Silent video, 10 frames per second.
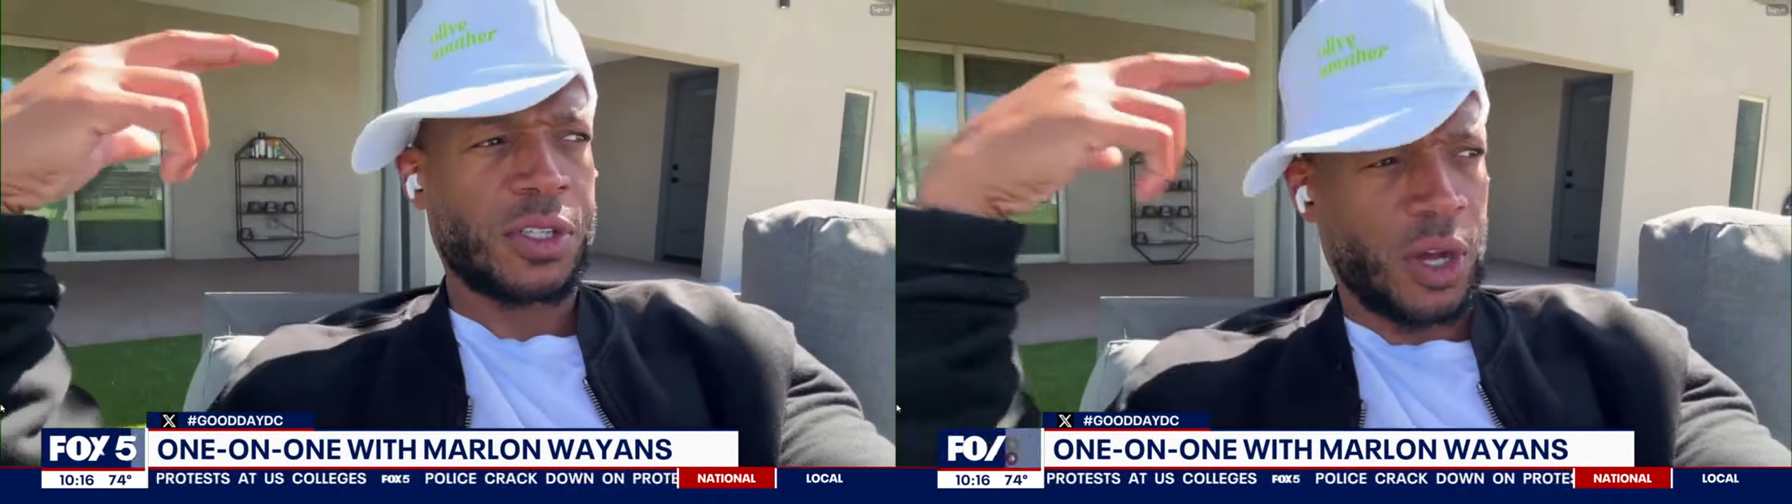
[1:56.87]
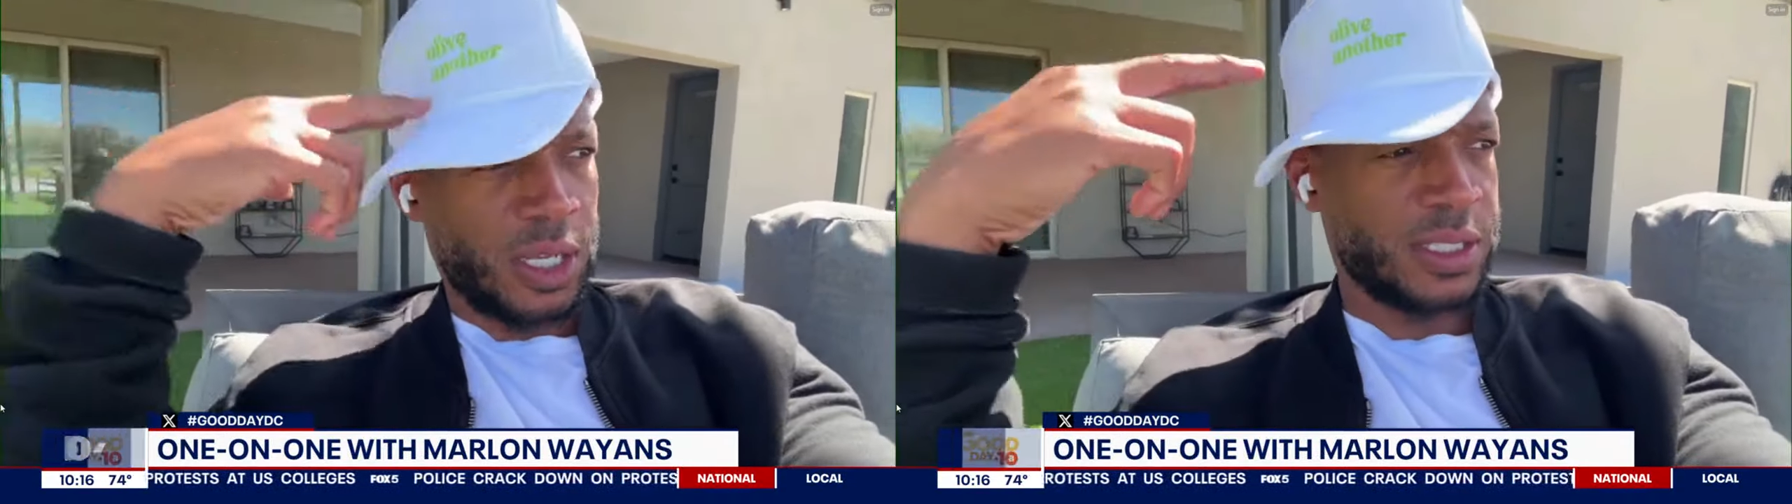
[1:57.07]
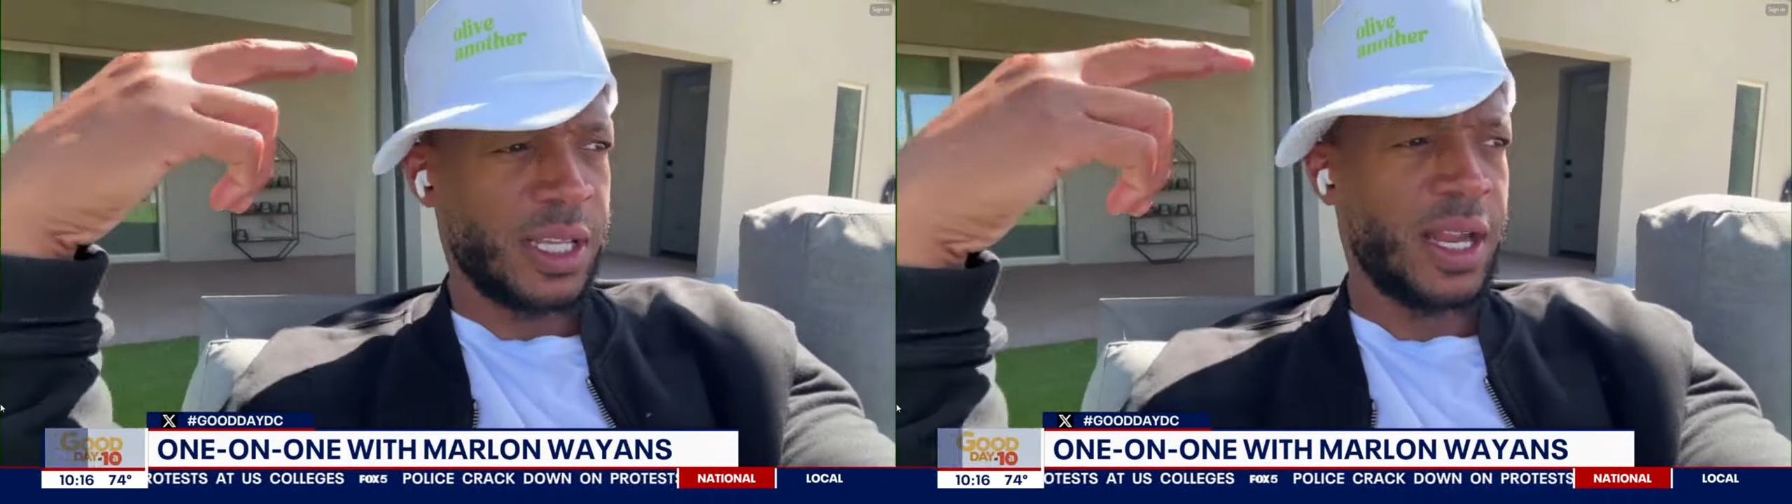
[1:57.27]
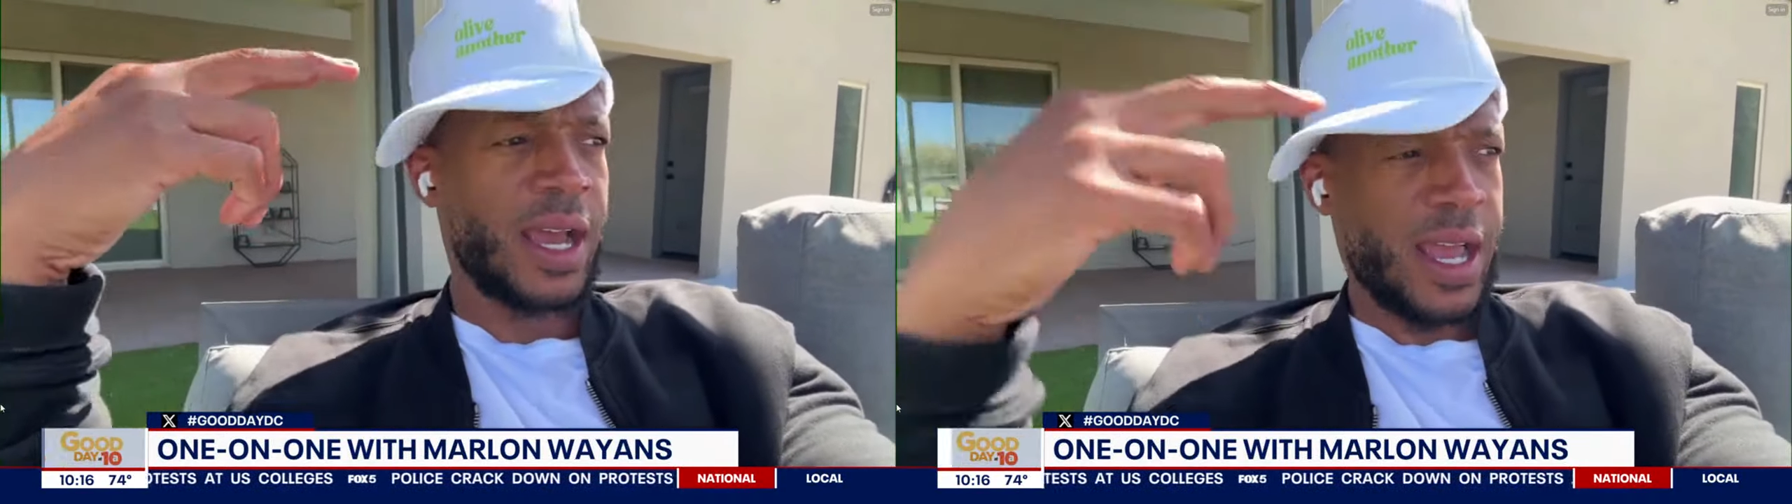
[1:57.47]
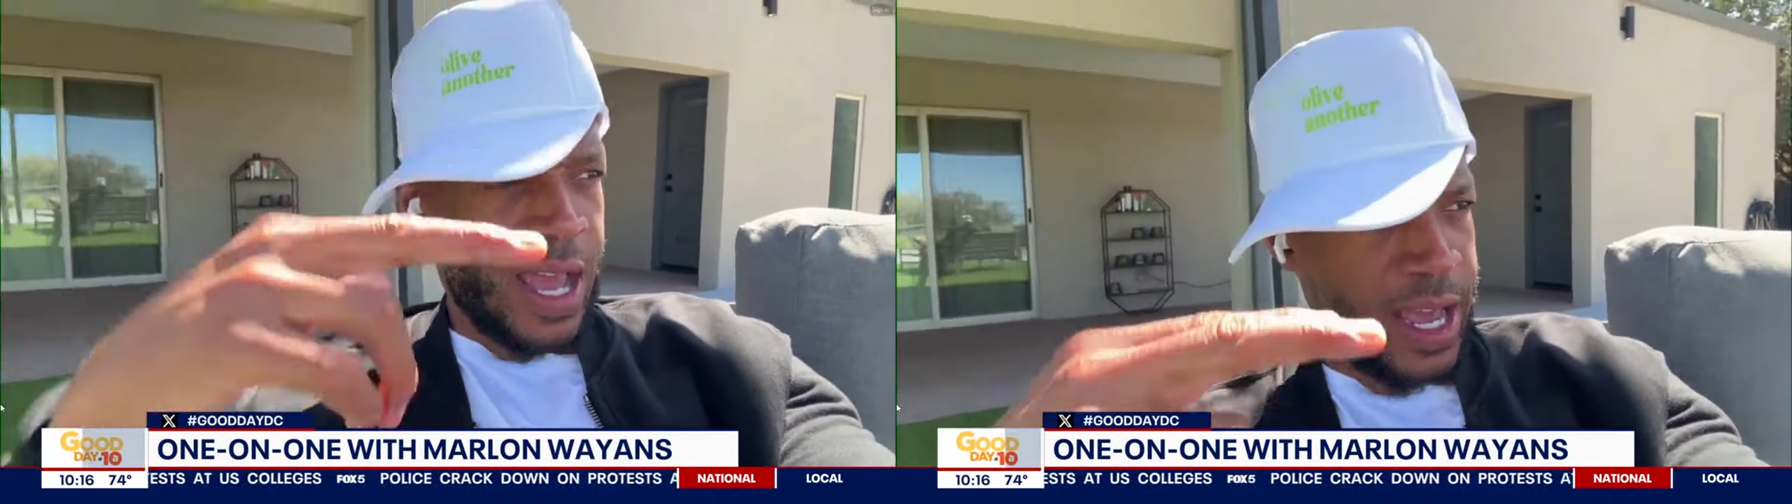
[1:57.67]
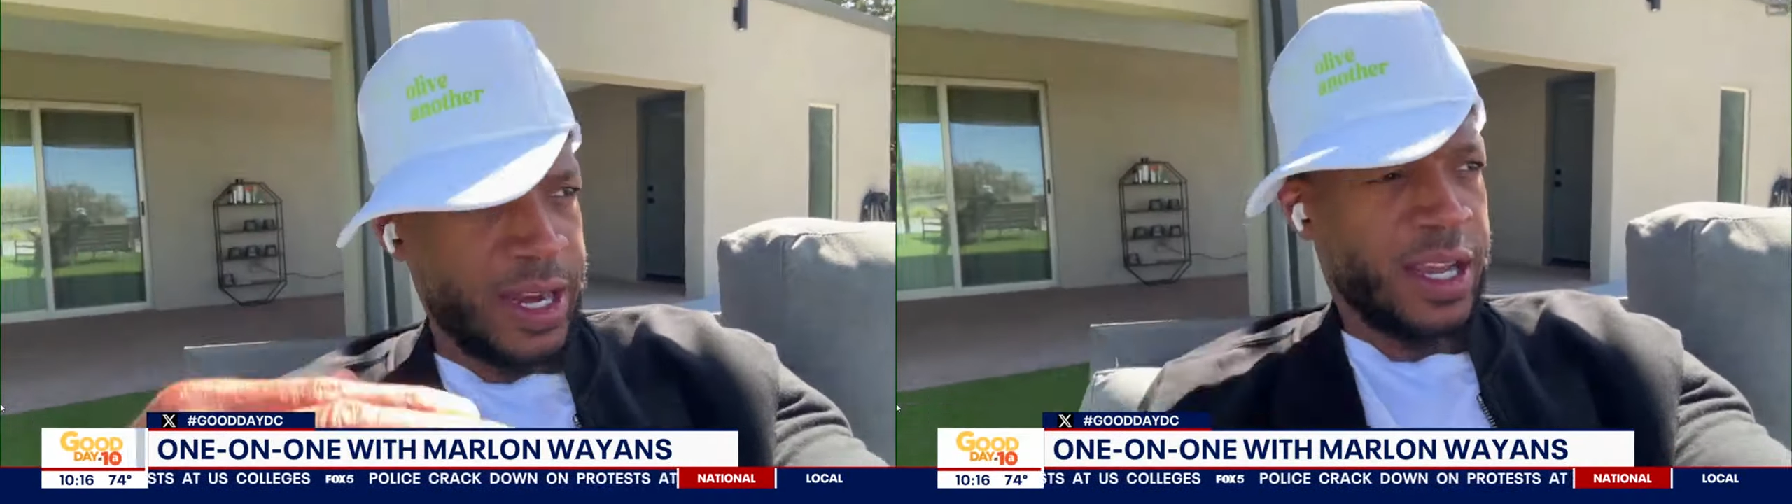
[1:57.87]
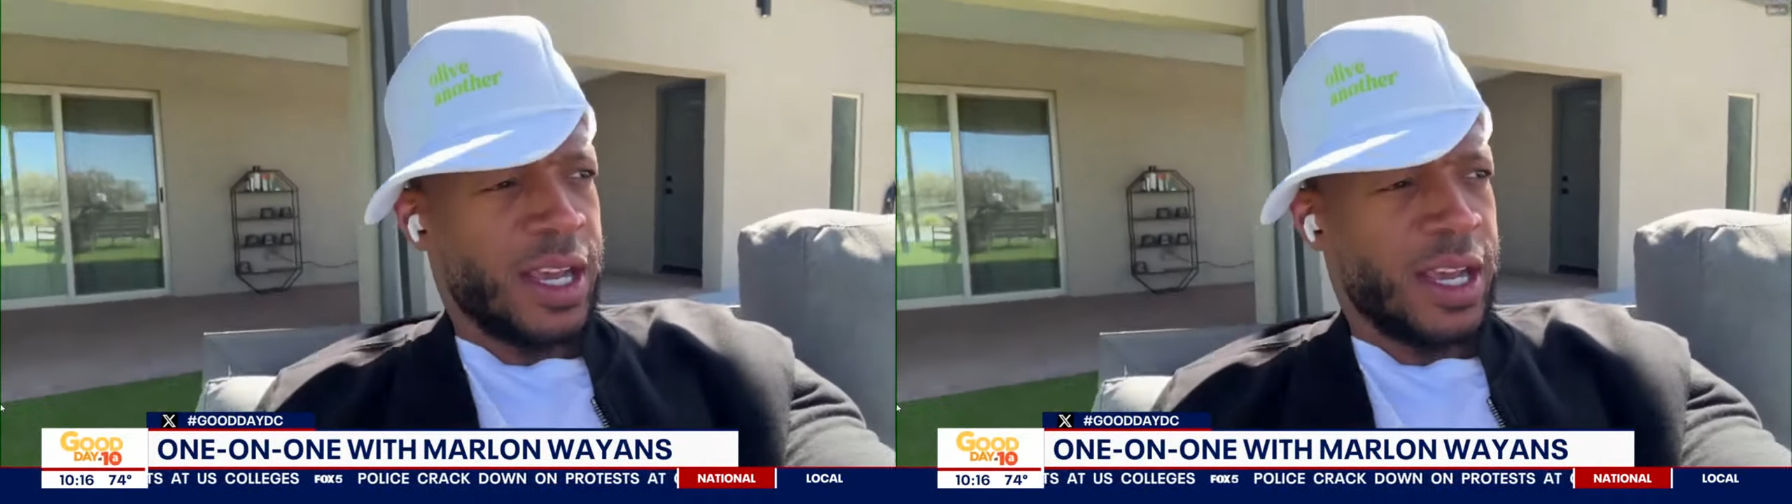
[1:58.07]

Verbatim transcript: thoughts that I had.